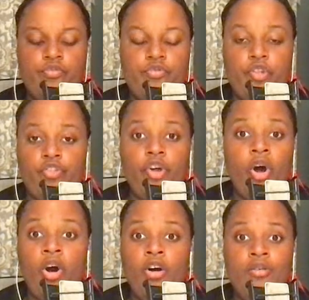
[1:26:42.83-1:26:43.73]

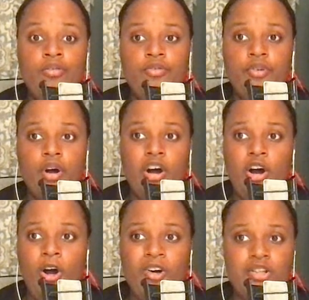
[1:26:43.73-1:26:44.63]
dissolve
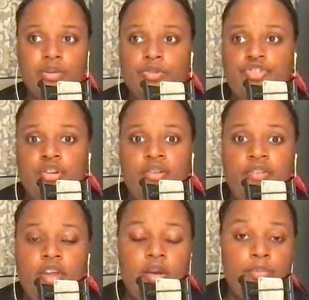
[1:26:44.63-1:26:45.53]
all
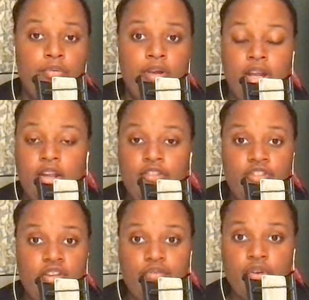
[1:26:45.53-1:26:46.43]
illusions and
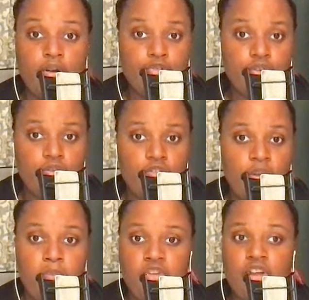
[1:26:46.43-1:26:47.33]
preconceived notions
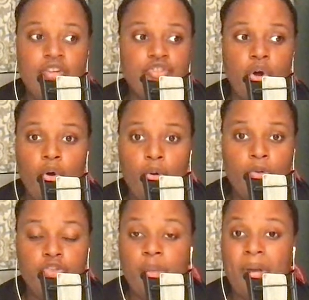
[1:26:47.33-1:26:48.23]
that we tend to
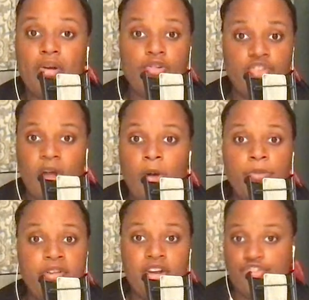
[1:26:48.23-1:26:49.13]
hold about
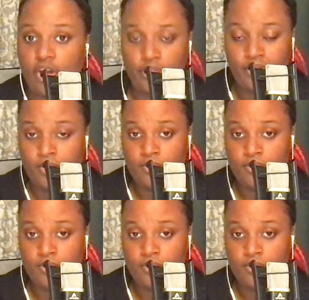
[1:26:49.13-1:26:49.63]
ourselves and each other.